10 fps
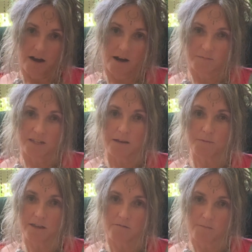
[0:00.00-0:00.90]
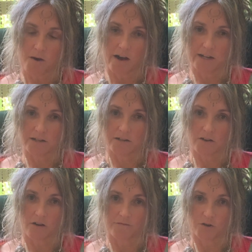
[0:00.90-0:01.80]
I'm deeply reminded
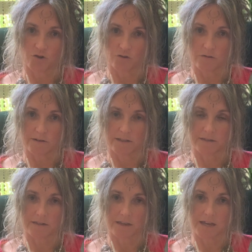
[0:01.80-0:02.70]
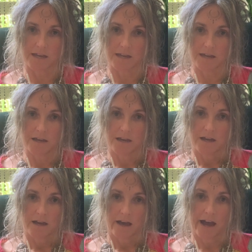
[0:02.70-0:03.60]
of the Druids, the
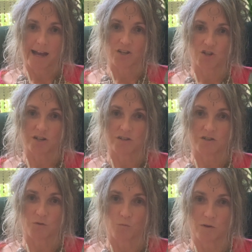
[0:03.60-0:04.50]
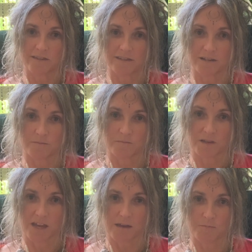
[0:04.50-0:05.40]
ancient wisdom
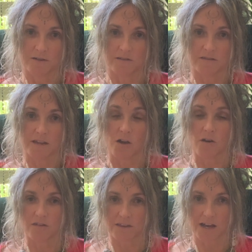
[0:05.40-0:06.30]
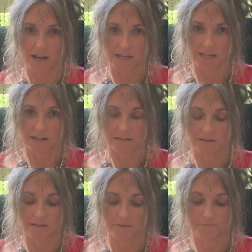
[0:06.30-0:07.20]
keepers, the earth
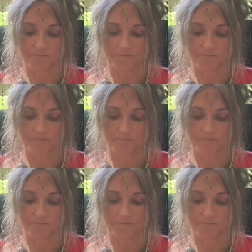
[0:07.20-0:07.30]
guardians,